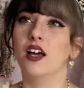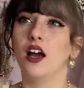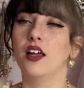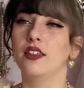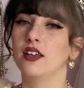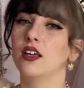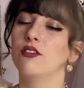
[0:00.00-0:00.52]
I
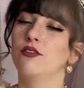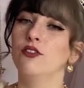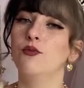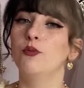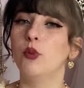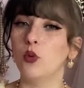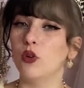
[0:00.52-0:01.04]
think if
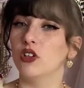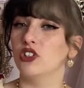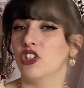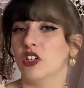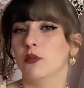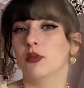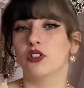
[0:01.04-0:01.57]
you've bought a
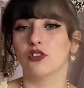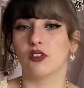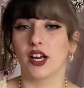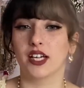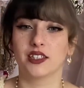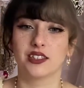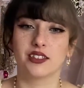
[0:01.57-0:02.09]
cheaper
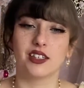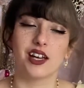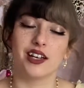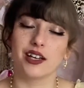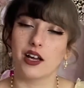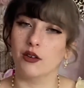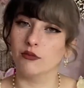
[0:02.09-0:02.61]
dress and
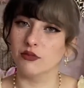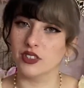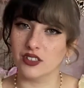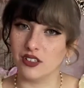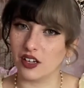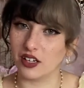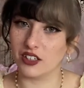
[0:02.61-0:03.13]
it comes in
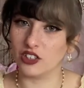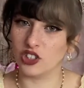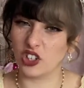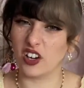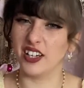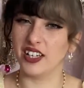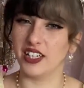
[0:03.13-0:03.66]
like a
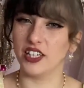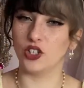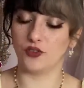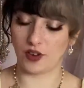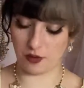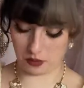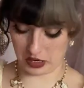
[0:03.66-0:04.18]
shiny-ish
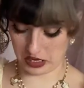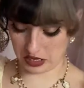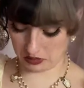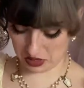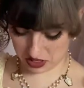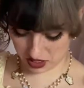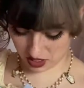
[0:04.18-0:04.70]
fabric, I
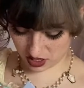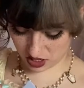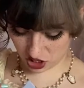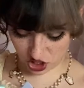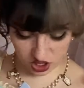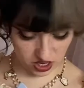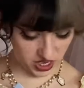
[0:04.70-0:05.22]
mean, is this
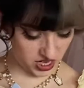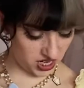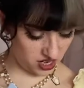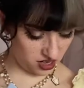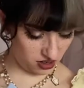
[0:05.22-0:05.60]
shiny?